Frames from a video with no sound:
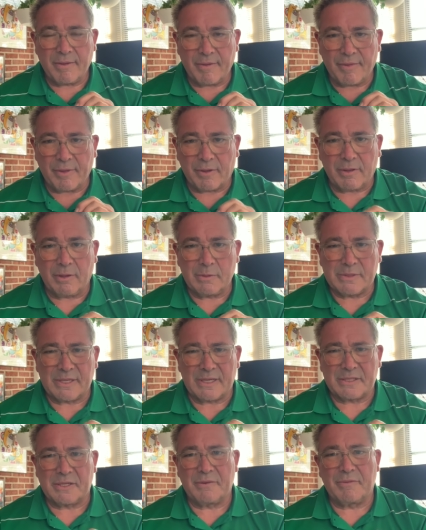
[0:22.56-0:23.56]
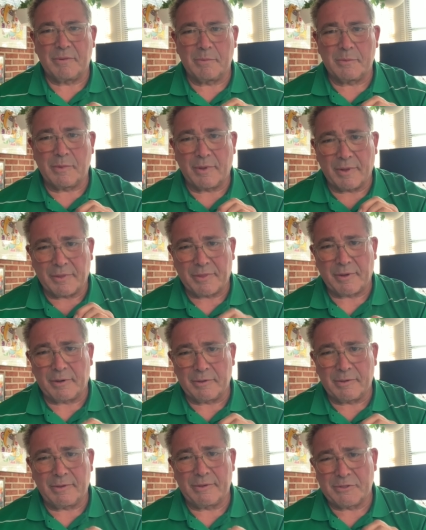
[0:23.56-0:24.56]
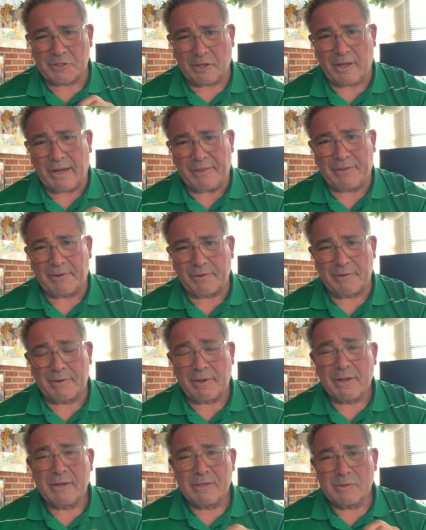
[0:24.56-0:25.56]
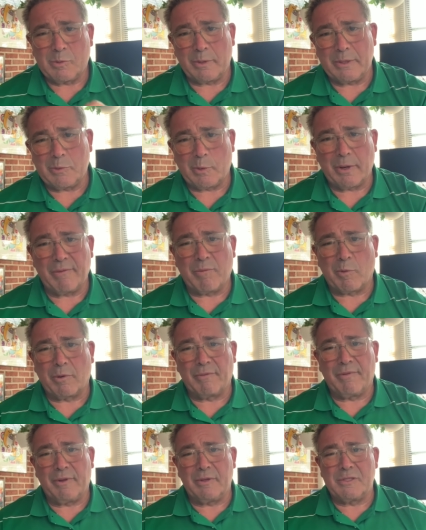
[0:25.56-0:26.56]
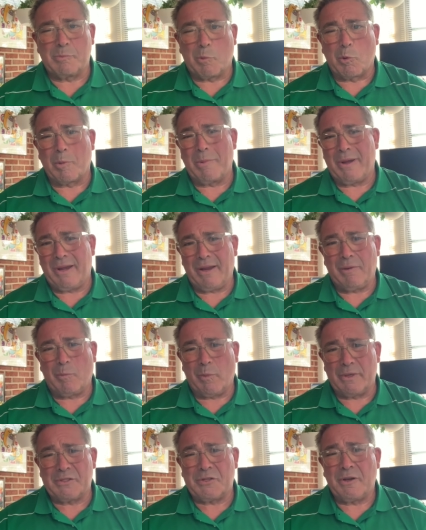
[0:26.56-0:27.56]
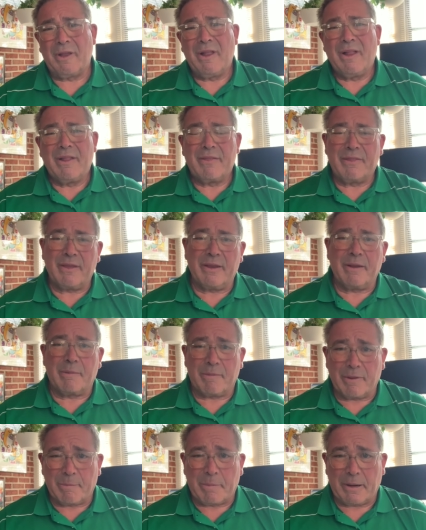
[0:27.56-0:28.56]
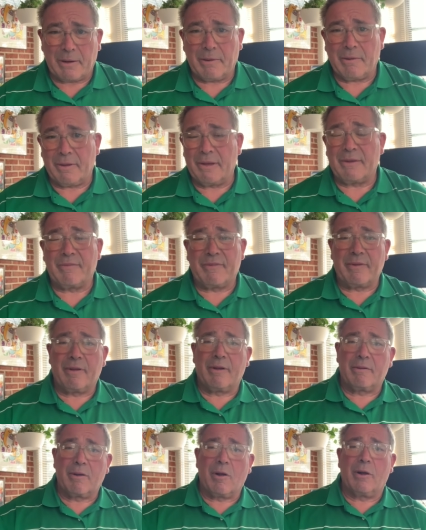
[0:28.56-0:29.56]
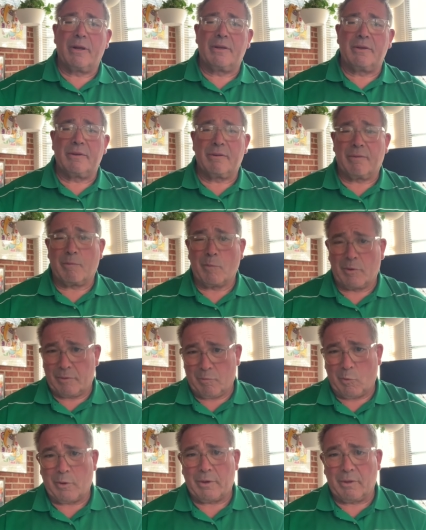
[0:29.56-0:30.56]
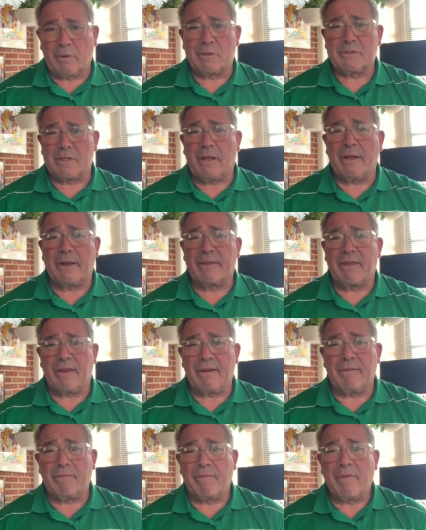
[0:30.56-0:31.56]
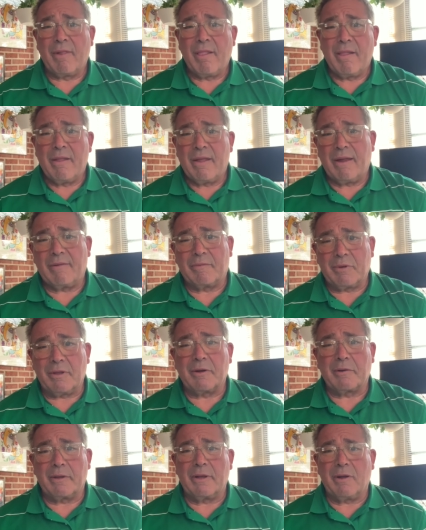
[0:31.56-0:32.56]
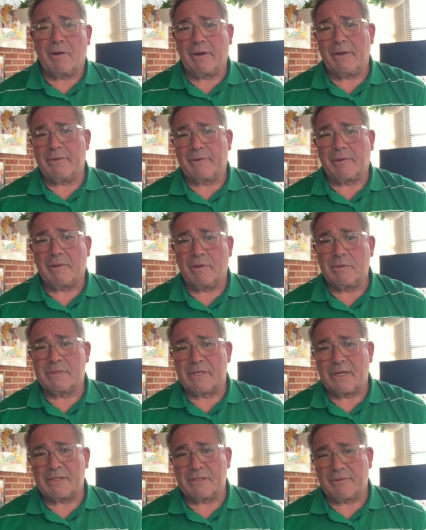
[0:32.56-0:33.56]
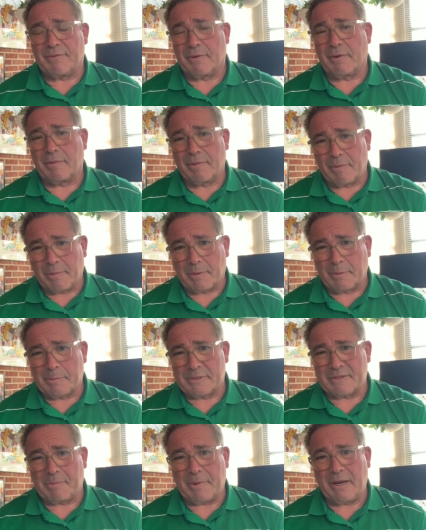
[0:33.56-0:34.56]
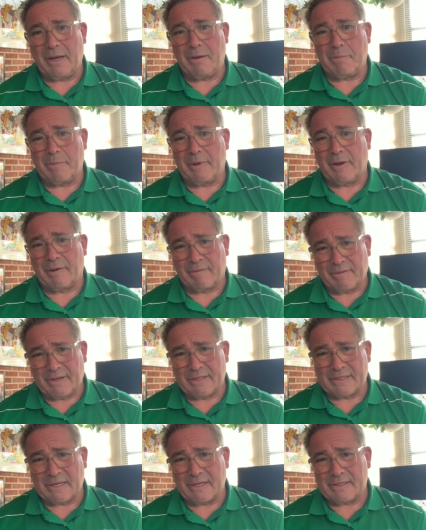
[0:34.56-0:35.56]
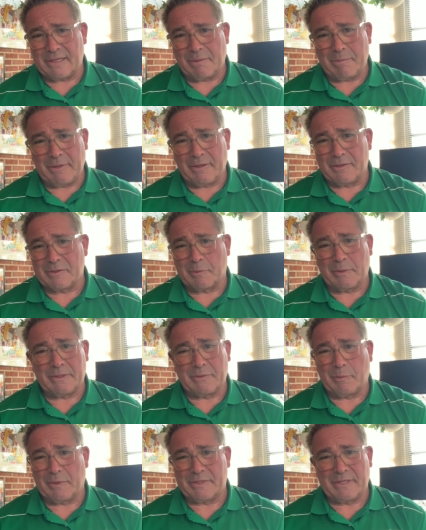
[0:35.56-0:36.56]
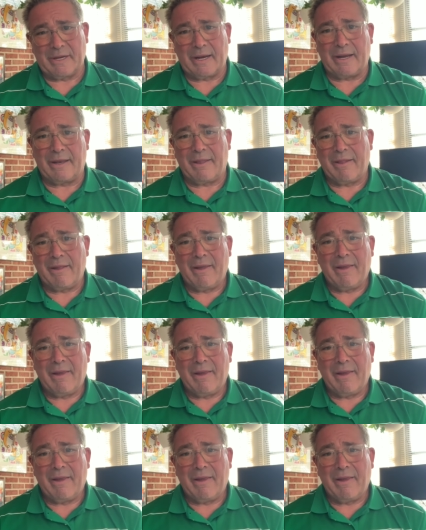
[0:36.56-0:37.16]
the closed session from the third July 3rd, 2024 village board meeting in which they have apparently have, have uh, gone in what, what looks like they have clearly gone into closed session for the purpose of paying or uh, discussing bills, which was not